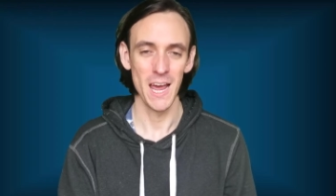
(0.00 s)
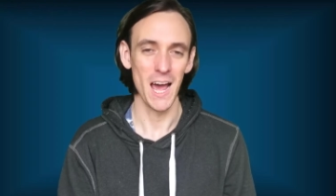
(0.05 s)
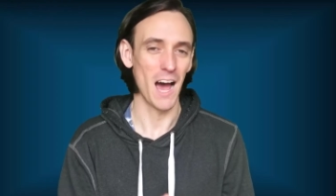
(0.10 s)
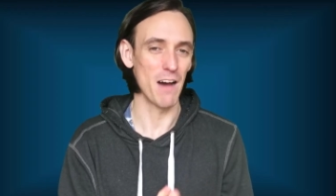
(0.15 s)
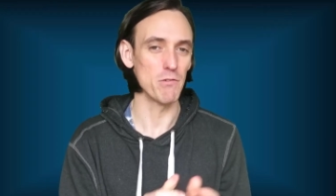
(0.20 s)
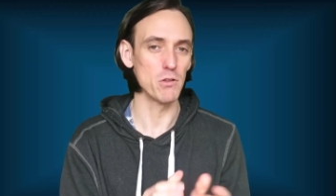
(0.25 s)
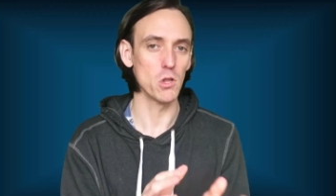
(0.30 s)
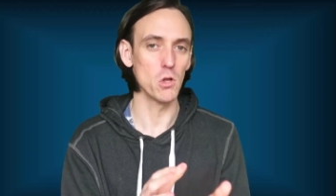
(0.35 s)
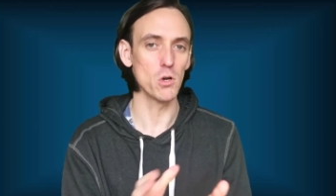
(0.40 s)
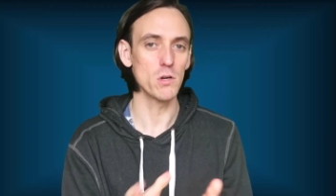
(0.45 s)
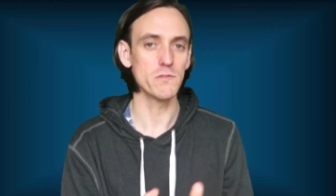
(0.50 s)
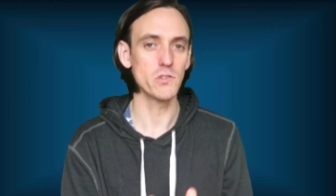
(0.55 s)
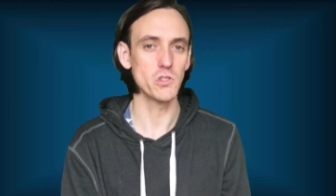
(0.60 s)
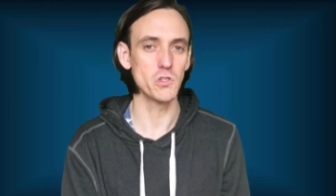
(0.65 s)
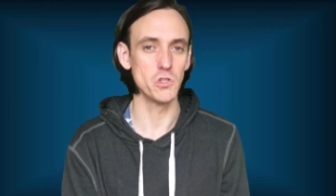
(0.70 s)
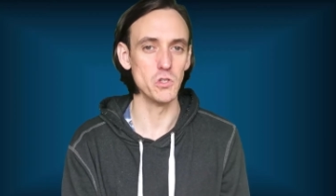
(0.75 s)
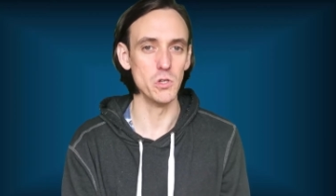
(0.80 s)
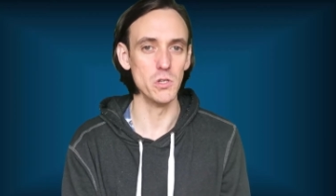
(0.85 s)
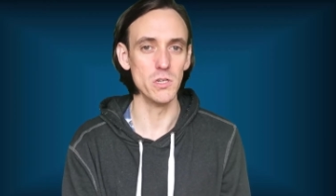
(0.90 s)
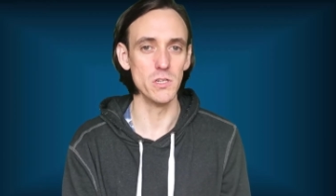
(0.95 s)
I have a lot of
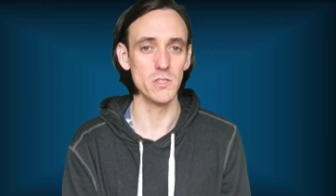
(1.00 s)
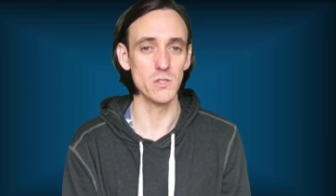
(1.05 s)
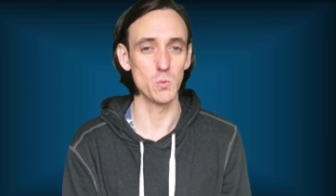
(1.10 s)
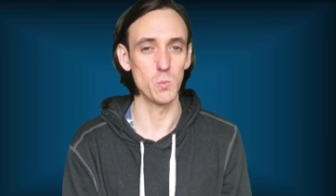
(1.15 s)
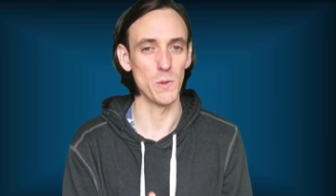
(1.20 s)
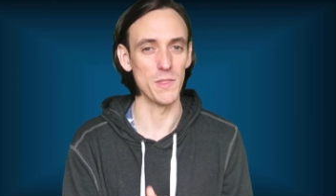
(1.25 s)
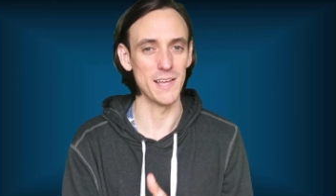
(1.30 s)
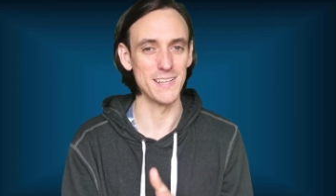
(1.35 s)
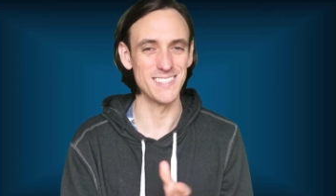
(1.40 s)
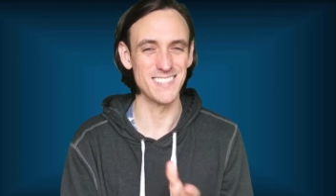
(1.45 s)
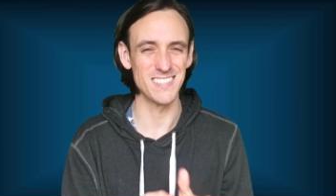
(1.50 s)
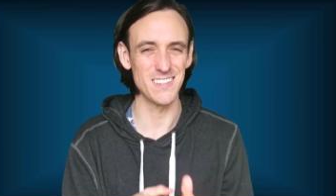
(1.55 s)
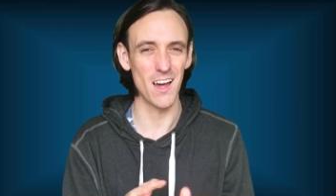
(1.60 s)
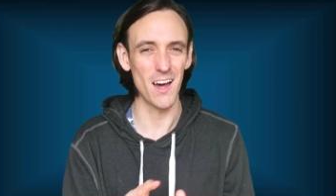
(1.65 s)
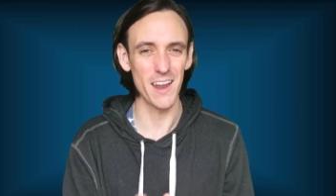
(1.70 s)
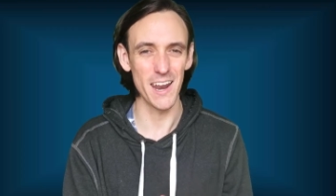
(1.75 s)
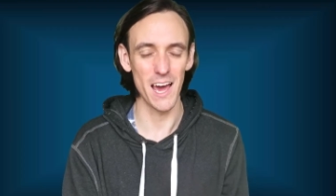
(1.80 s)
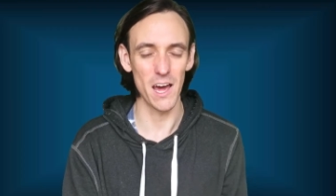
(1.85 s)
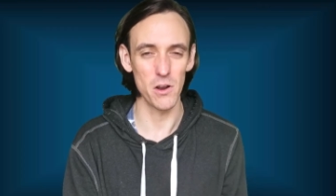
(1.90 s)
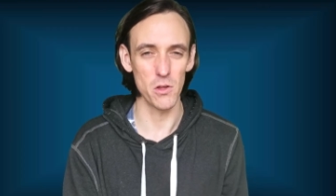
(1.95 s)
students when they
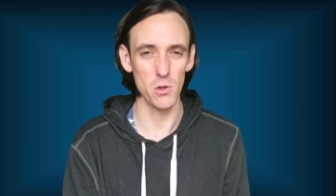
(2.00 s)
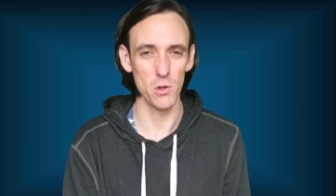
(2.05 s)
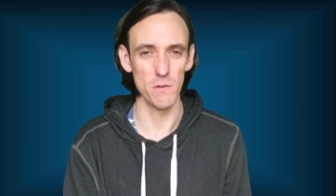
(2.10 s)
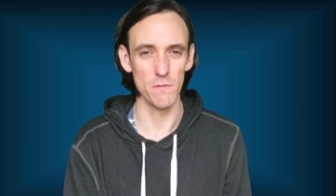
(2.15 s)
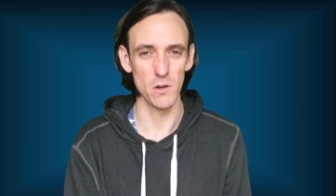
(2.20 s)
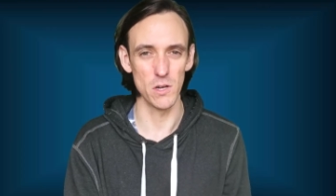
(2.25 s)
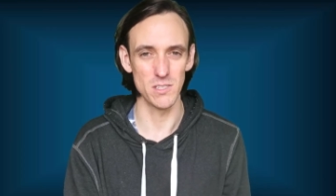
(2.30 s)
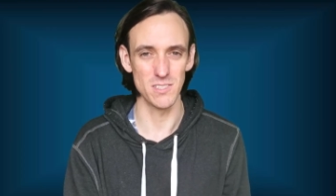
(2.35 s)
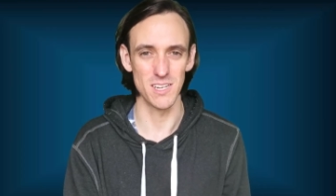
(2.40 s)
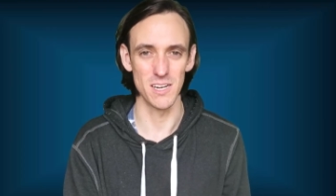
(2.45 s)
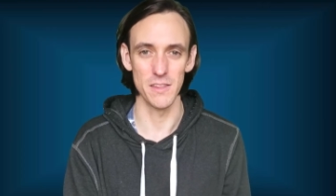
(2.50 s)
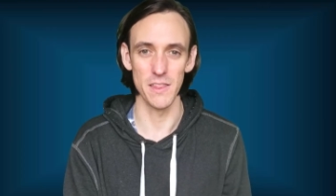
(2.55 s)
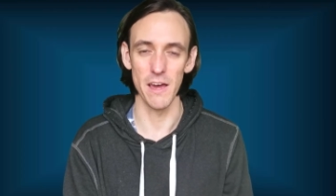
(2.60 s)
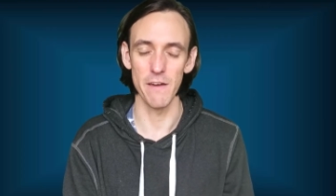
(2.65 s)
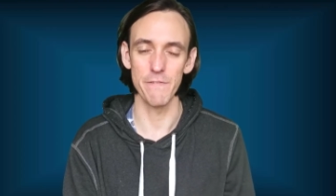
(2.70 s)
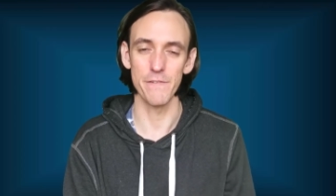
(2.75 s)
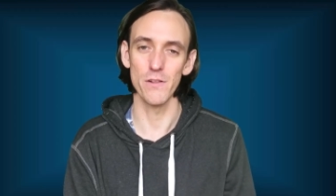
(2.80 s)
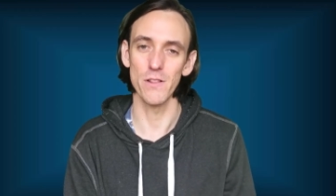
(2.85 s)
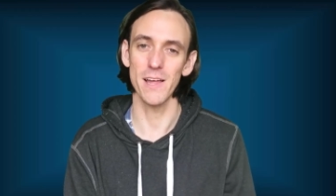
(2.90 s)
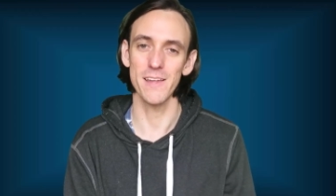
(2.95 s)
start out at university and
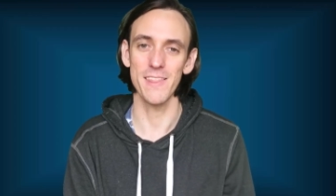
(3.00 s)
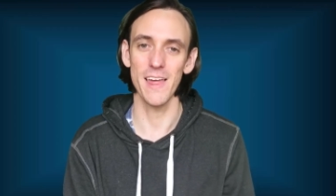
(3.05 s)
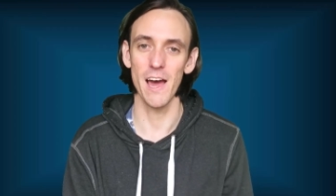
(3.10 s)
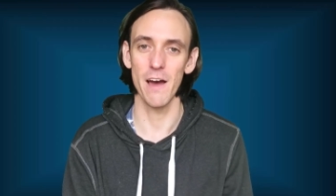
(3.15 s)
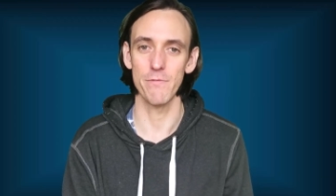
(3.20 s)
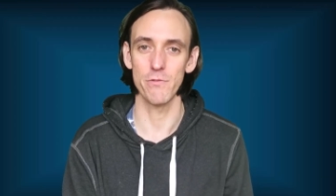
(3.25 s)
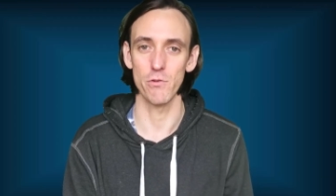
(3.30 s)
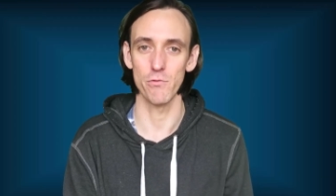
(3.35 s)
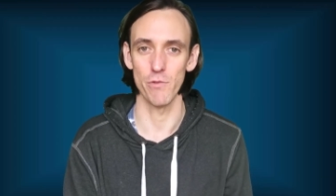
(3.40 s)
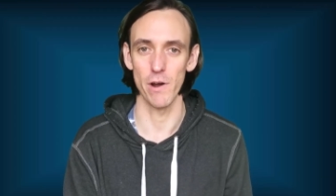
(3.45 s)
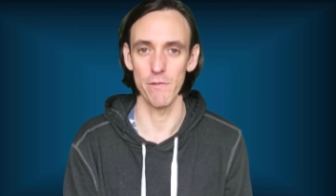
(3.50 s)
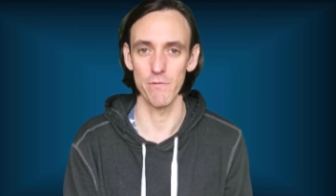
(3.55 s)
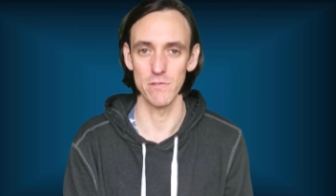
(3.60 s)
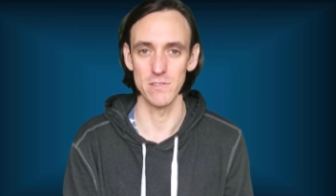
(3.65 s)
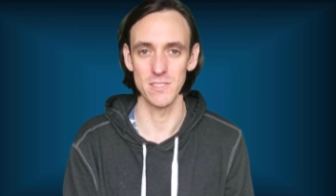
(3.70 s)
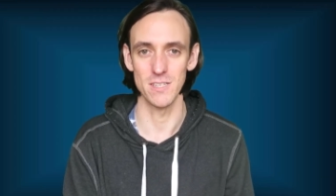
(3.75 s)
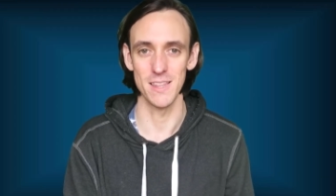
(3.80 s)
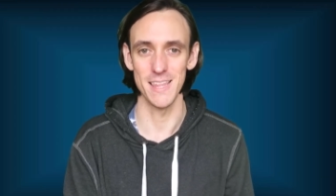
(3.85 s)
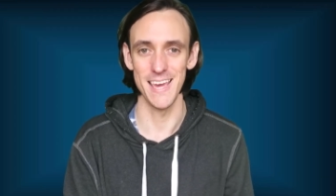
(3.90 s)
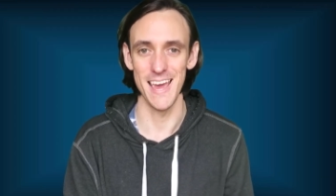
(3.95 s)
they feel like they have to
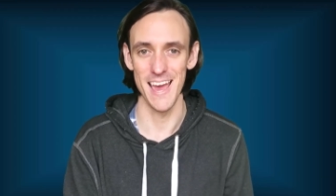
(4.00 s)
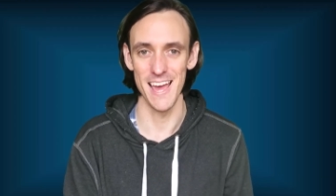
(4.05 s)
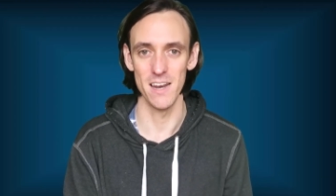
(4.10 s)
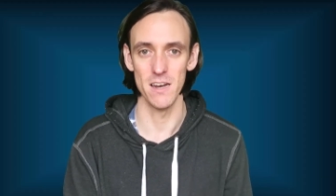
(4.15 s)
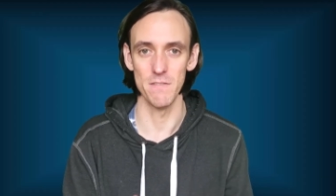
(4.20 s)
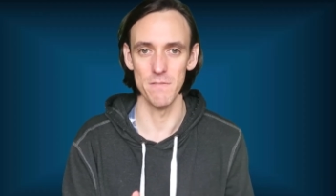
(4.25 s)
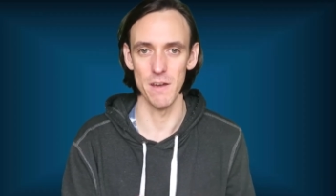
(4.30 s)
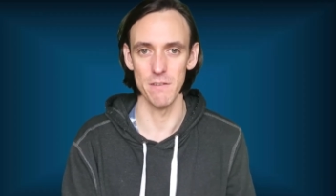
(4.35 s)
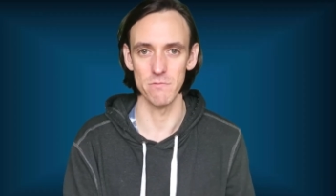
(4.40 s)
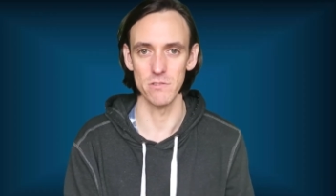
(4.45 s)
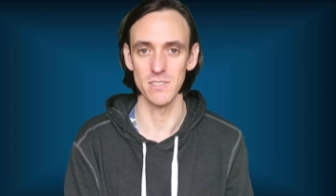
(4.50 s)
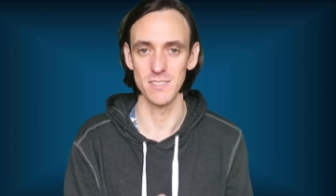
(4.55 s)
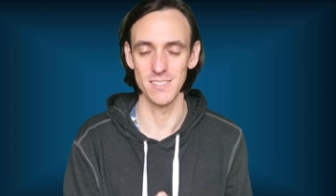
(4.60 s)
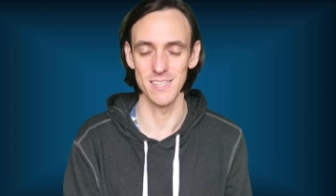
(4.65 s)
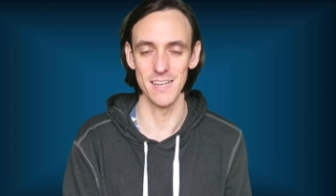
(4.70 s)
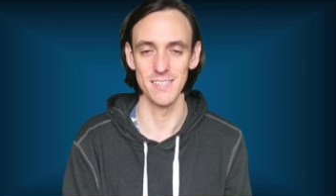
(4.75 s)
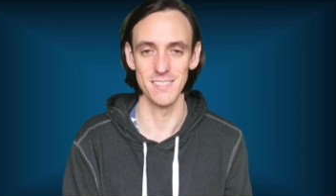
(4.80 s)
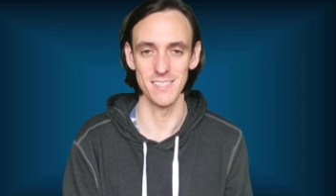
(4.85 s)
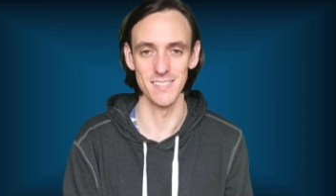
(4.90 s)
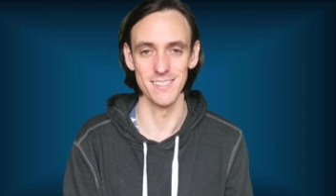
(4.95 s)
reference at the end of every
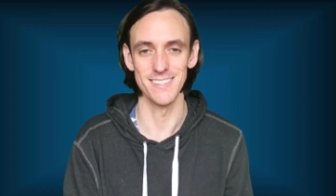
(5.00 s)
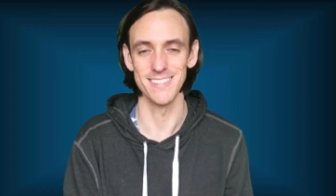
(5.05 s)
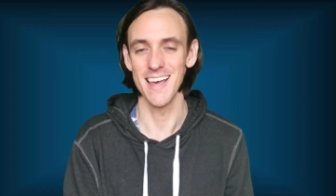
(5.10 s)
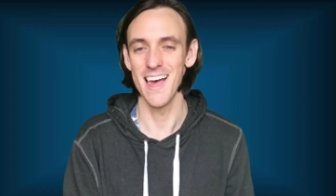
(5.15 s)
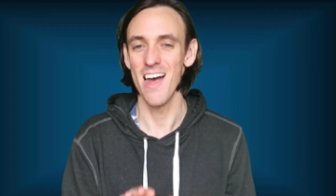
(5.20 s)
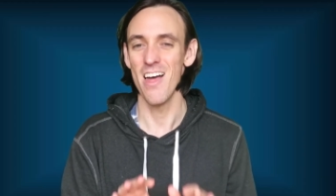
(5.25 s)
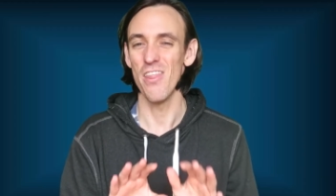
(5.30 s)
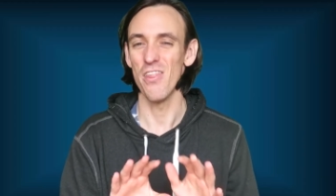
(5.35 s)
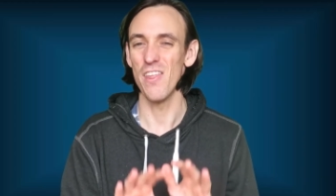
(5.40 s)
sentence.